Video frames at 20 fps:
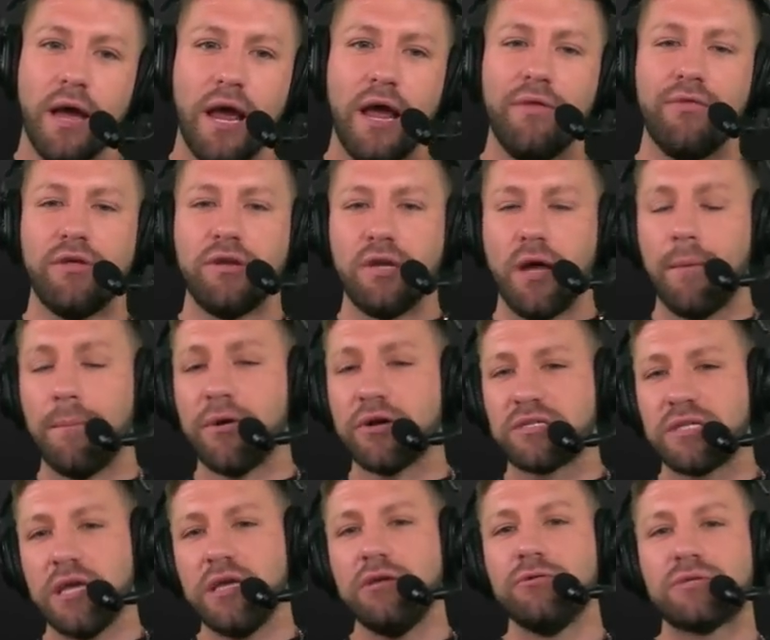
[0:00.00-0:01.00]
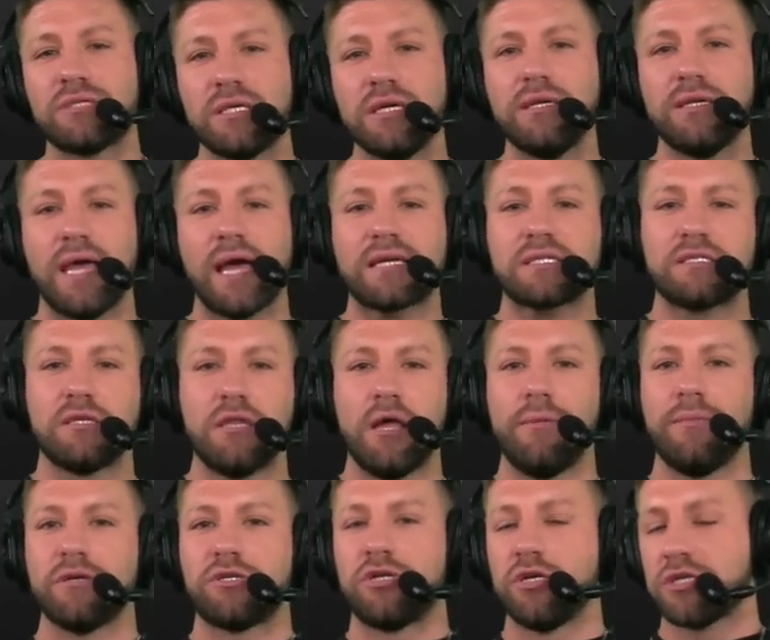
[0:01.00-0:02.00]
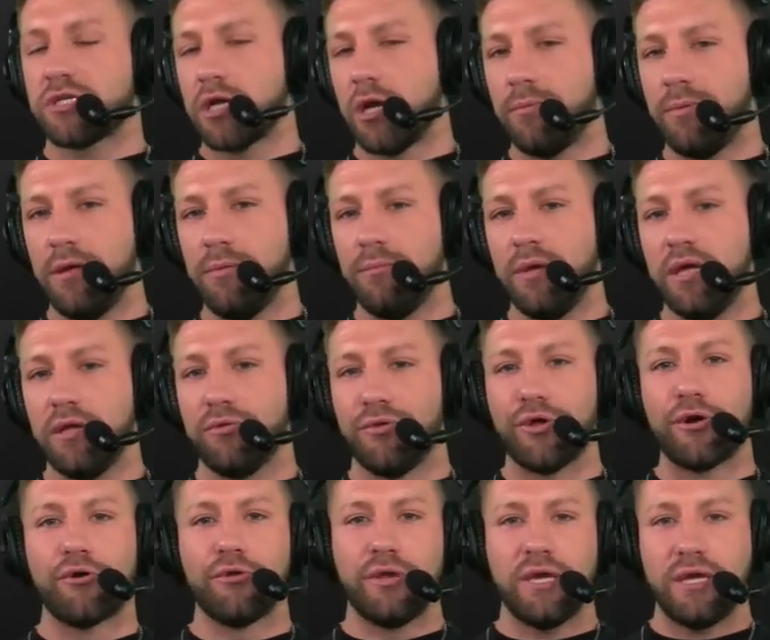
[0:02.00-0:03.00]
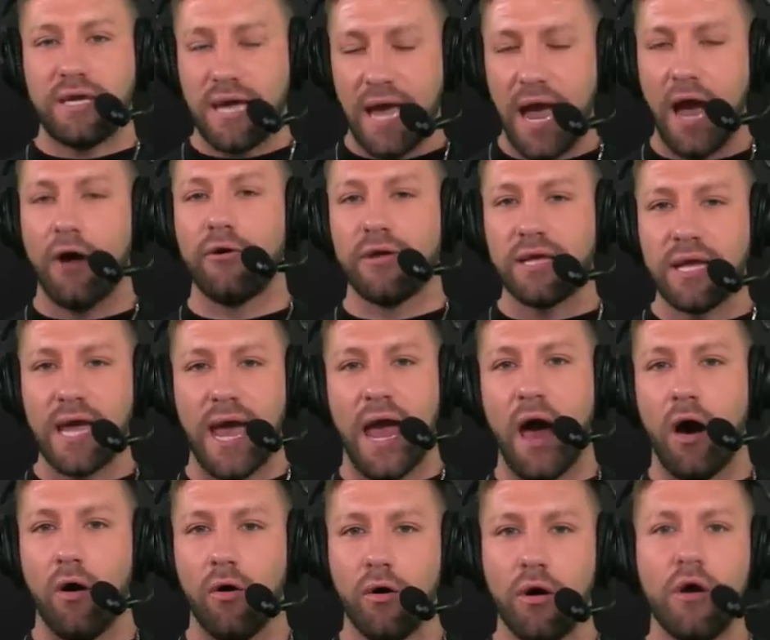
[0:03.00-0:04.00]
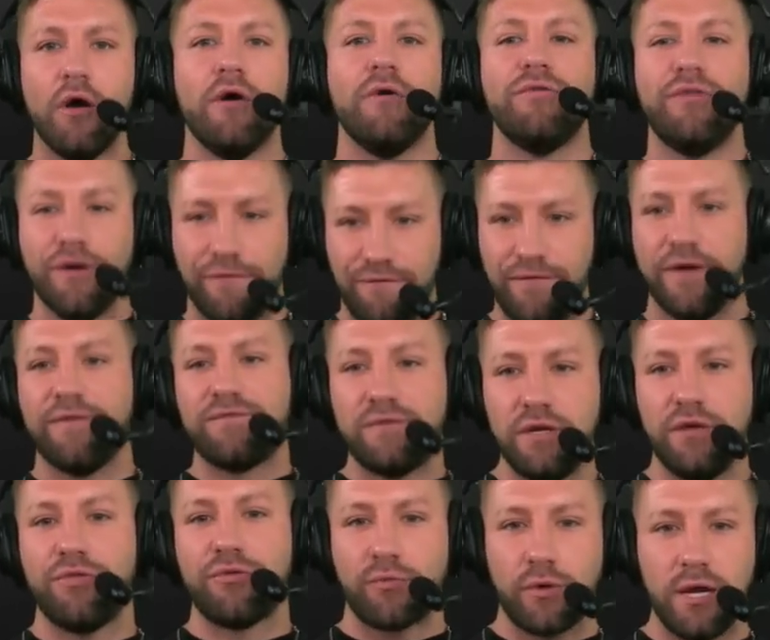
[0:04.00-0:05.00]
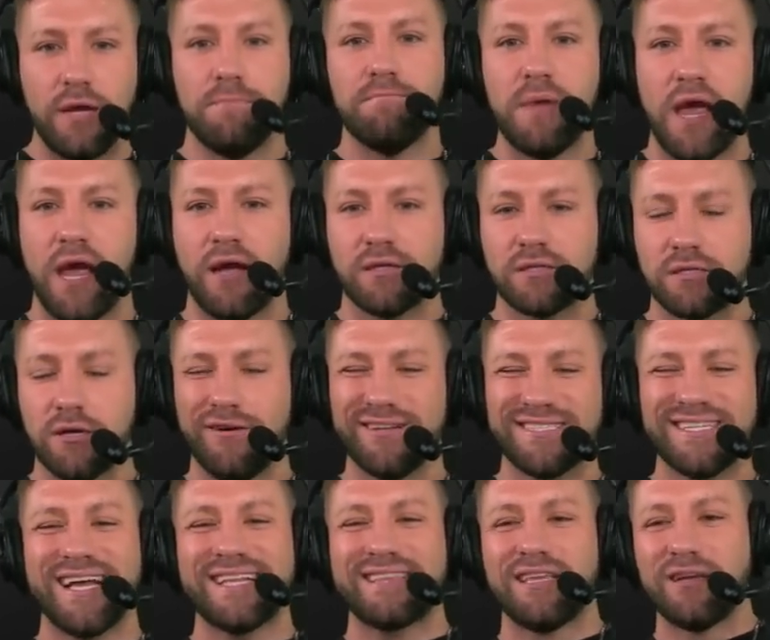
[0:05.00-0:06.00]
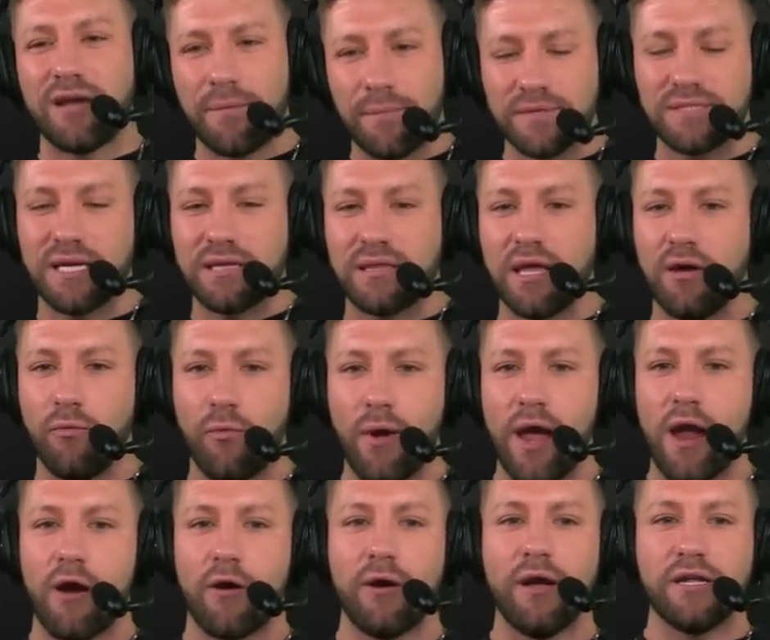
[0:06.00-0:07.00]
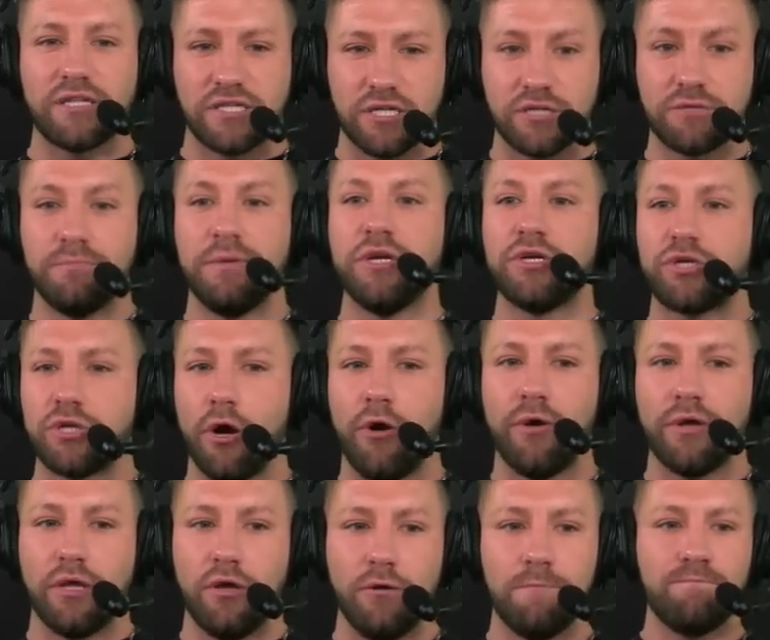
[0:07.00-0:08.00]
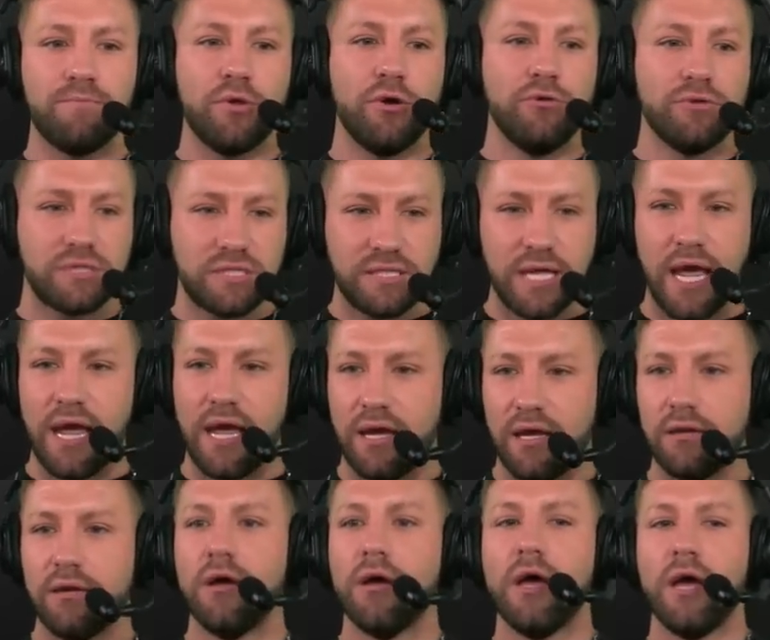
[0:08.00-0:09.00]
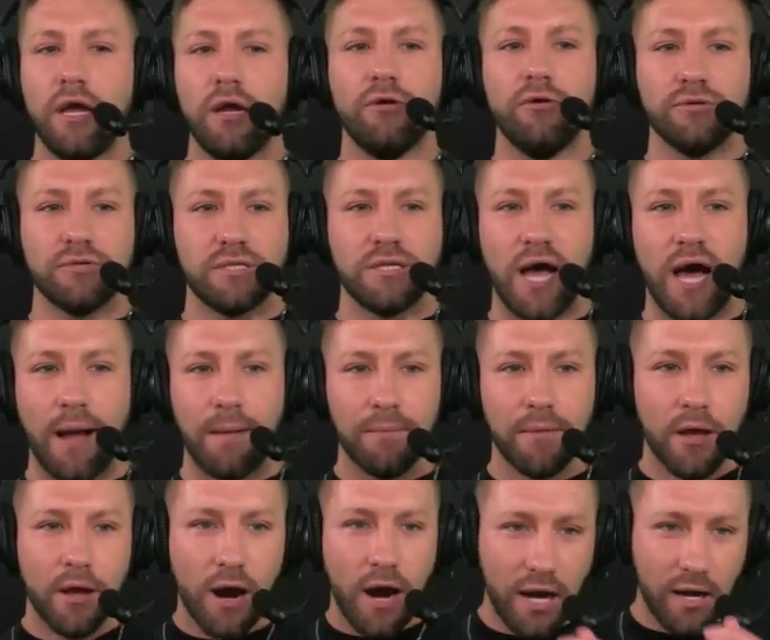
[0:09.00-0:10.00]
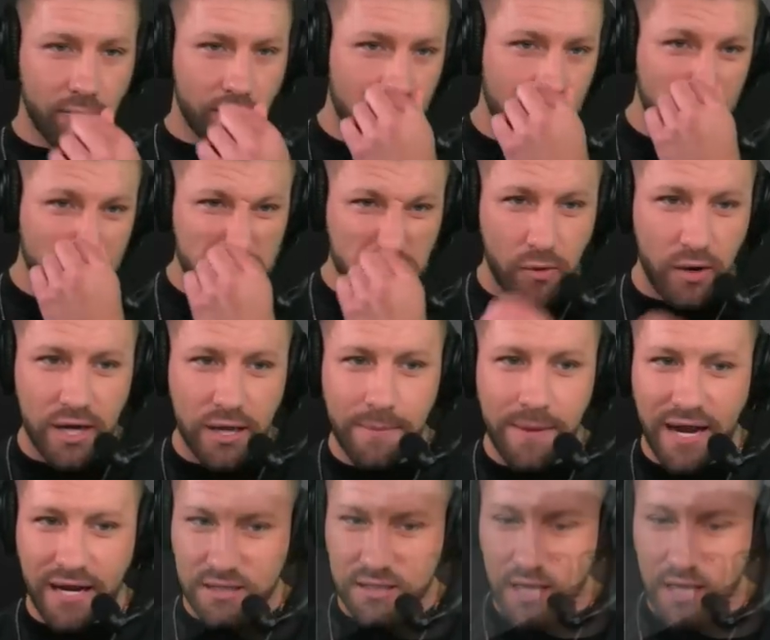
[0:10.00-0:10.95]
And the numbers that you see next to them is just going to be me literally counting out the 53-man. So it's not the numbers that they wear. It's just me showing you who's staying and who's not. All right, Raiders running back